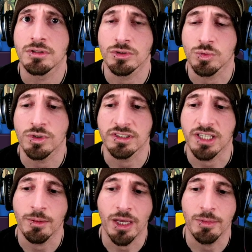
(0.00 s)
Those are words
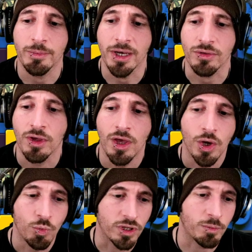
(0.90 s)
that came out of my mouth
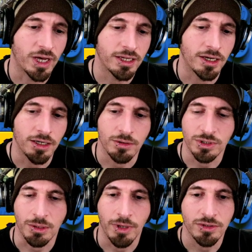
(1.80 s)
with my
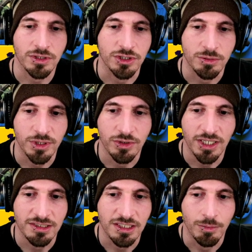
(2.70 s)
with the mouse cursor, but you
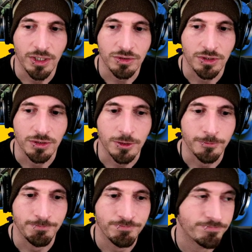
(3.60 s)
can't see the mouse
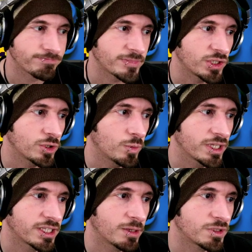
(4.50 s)
cursor. I don't know
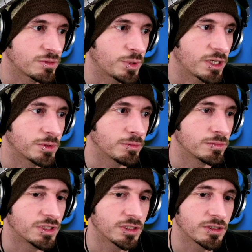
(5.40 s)
why the game doesn't pick up
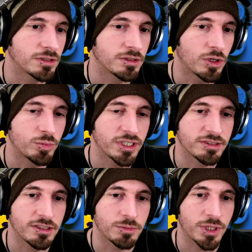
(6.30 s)
the
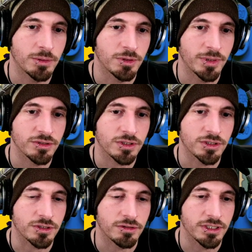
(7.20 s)
OBS doesn't pick up the mouse
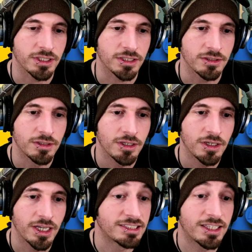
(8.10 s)
cursor or anything.
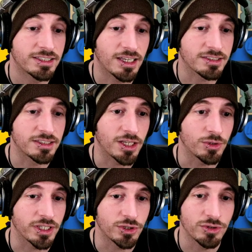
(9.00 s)
It doesn't
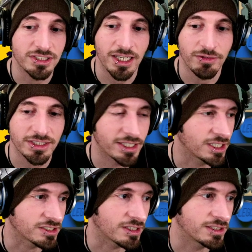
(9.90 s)
though. Like you see everything
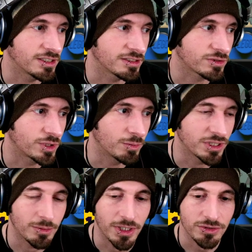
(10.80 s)
else on the screen
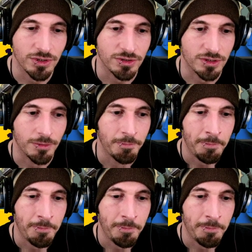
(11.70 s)
but the mouse cursor.